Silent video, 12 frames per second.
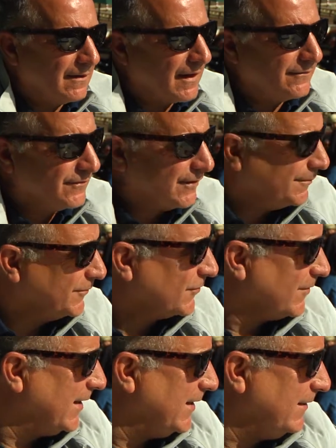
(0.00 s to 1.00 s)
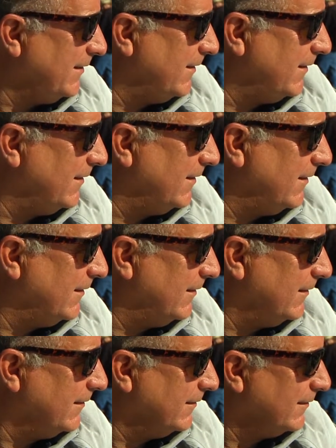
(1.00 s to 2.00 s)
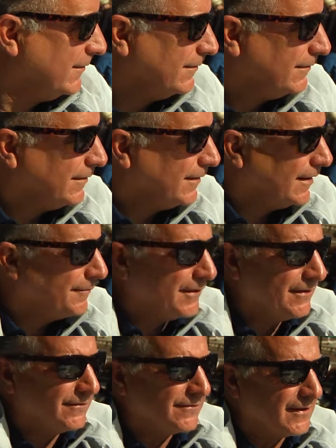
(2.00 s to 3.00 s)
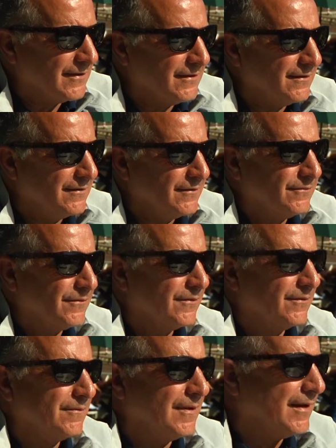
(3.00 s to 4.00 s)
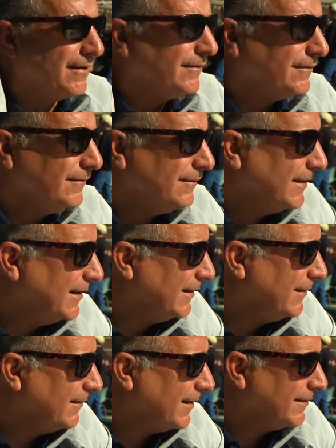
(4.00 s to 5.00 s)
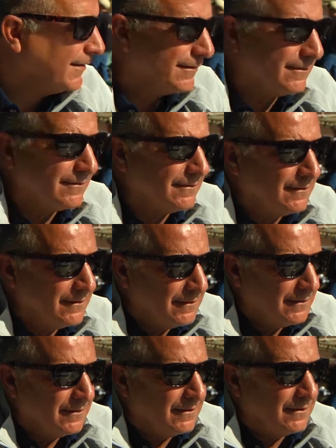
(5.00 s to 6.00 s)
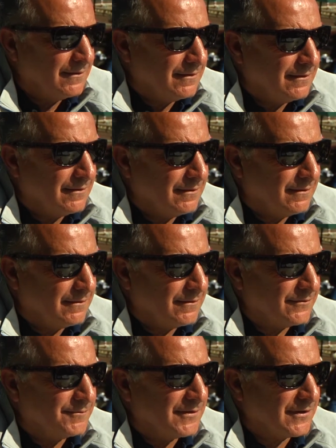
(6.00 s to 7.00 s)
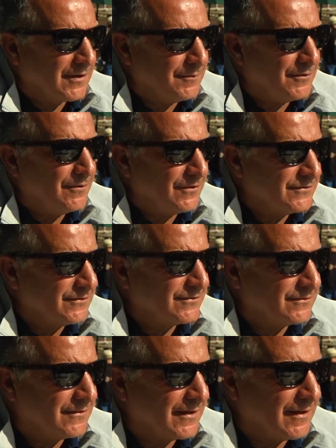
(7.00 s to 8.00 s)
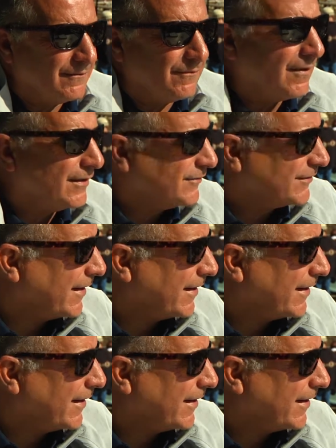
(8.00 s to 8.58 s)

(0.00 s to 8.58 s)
I've seen him train and I've been at Santa Anita here for a while, and I think there's been a couple horses that I've watched